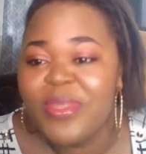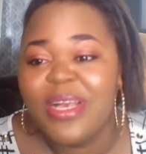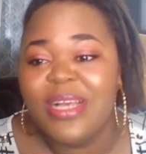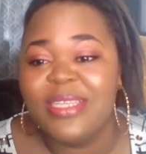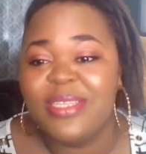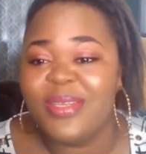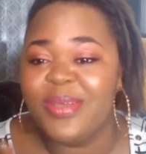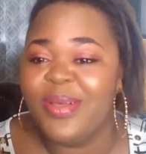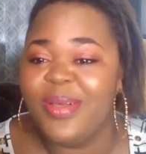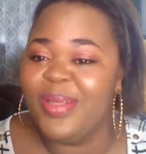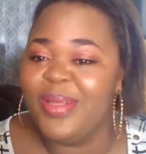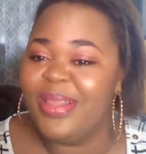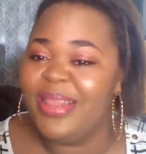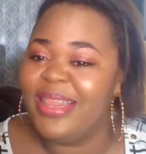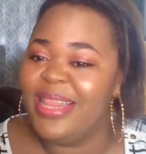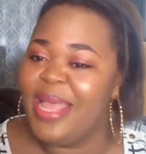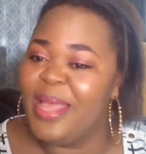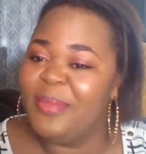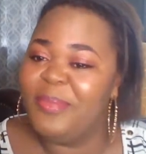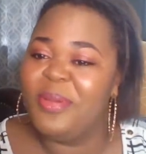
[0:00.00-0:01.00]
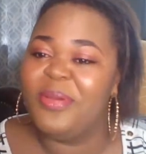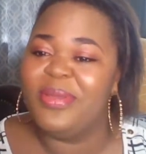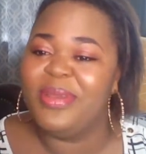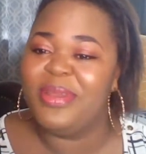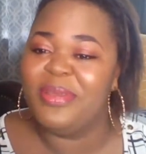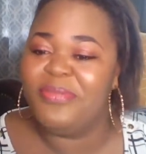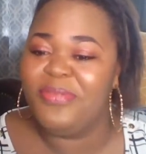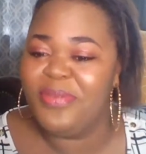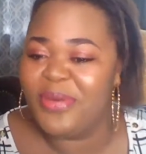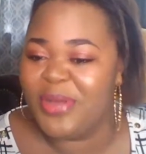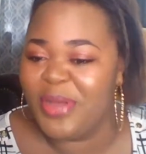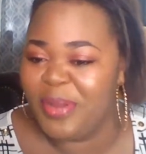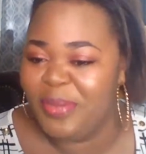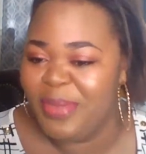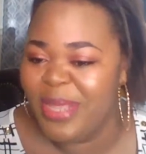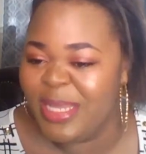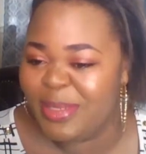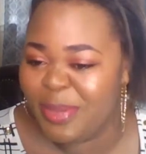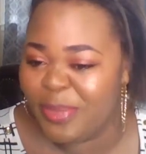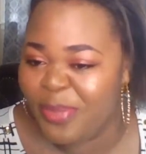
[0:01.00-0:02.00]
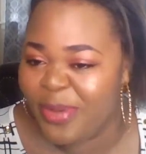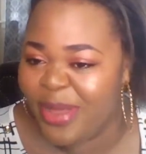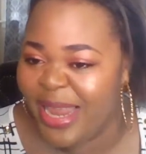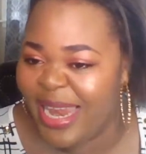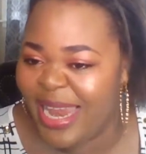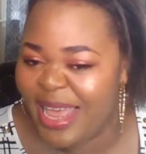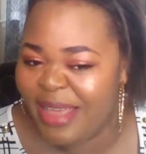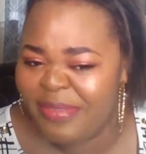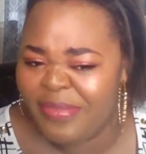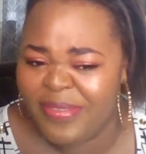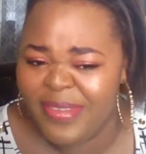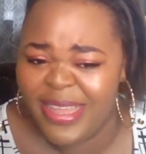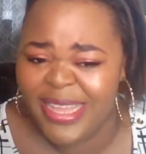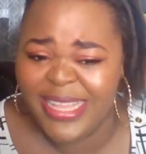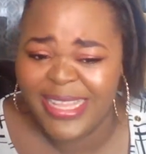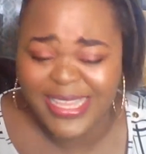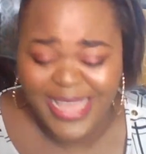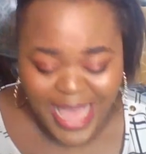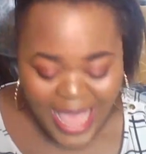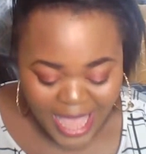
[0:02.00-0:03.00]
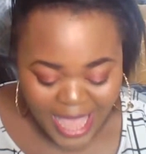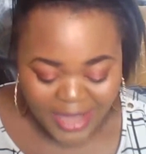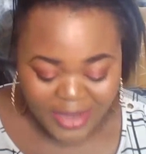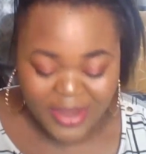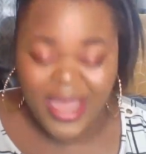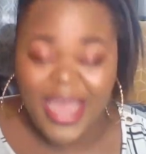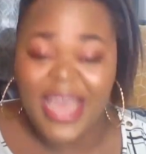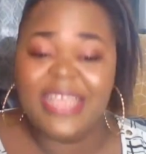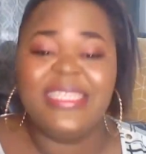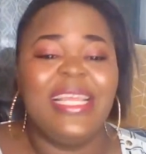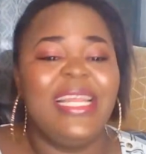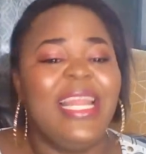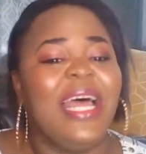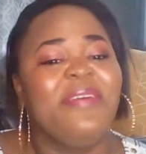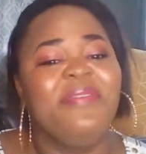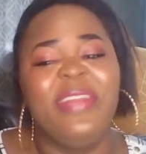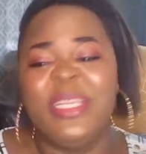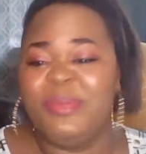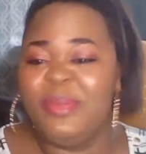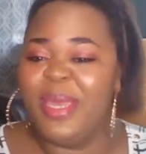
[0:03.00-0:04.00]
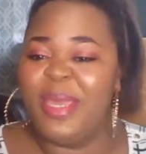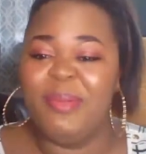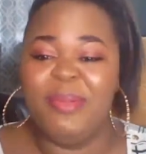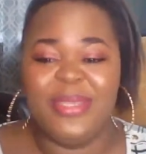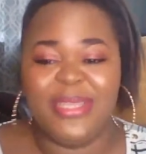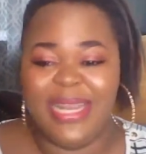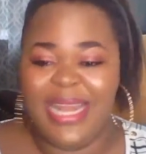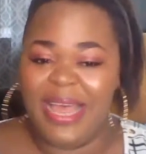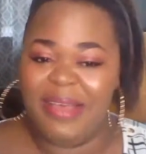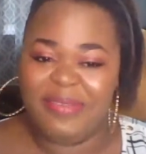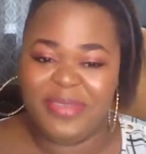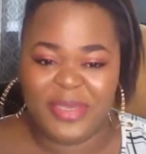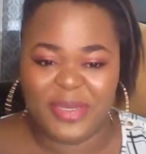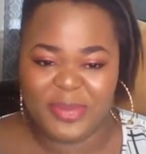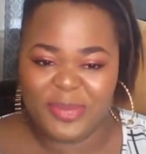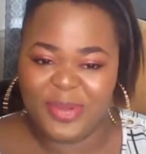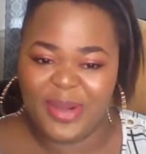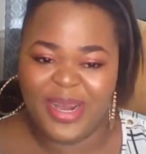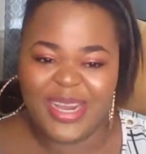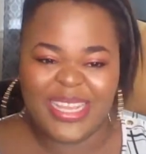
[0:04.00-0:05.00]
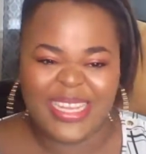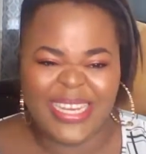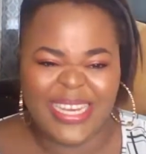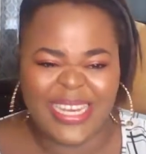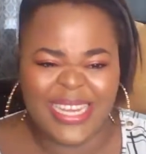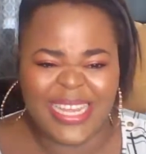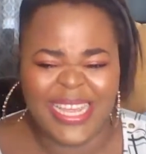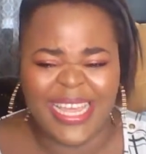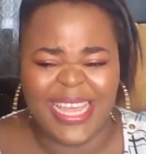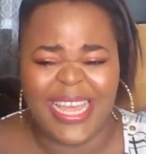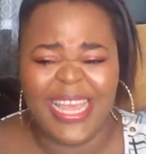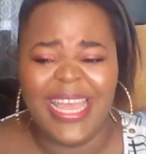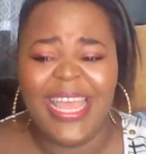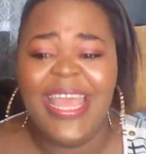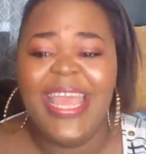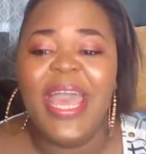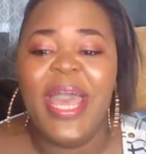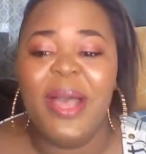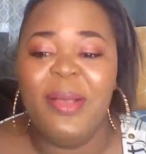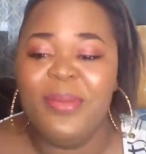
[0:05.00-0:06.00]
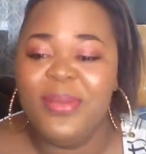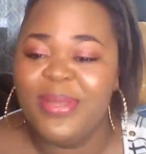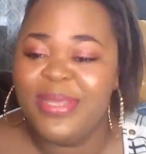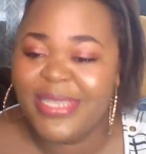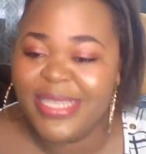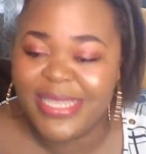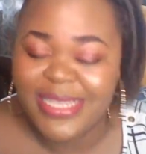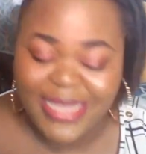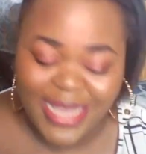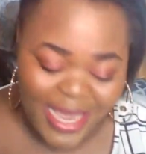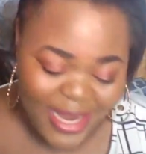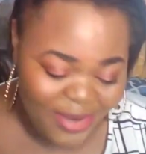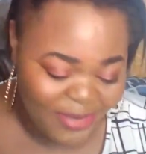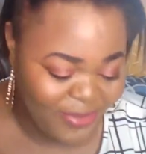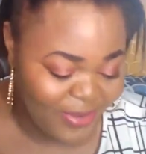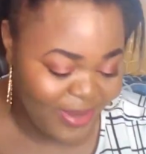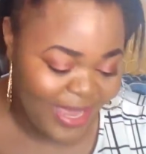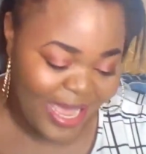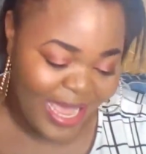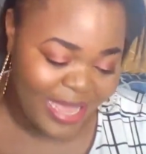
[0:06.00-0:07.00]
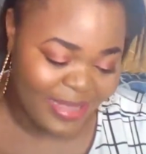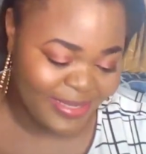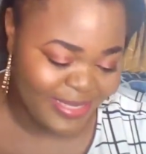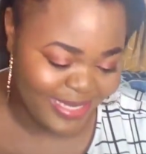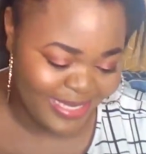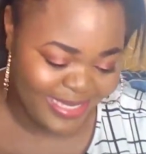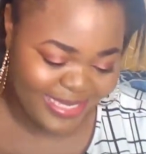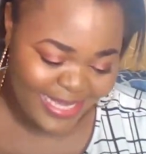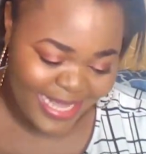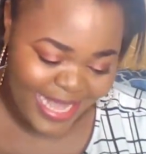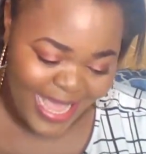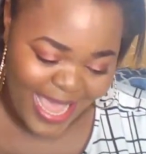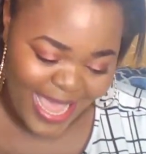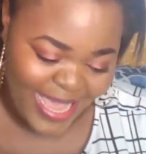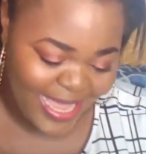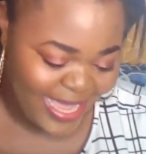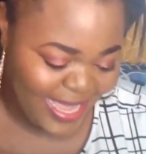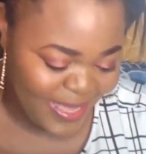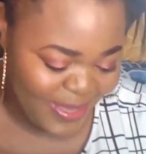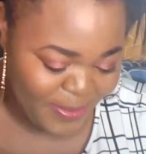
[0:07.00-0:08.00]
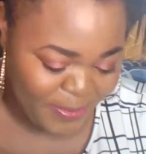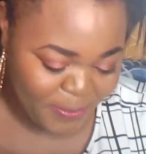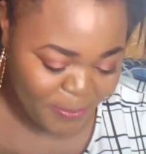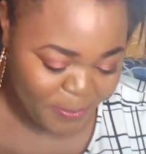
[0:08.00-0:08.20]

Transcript: So let me read a few comments. People are laughing. You guys are laughing. It's making me to laugh too much. I'm losing sight of what I had to say.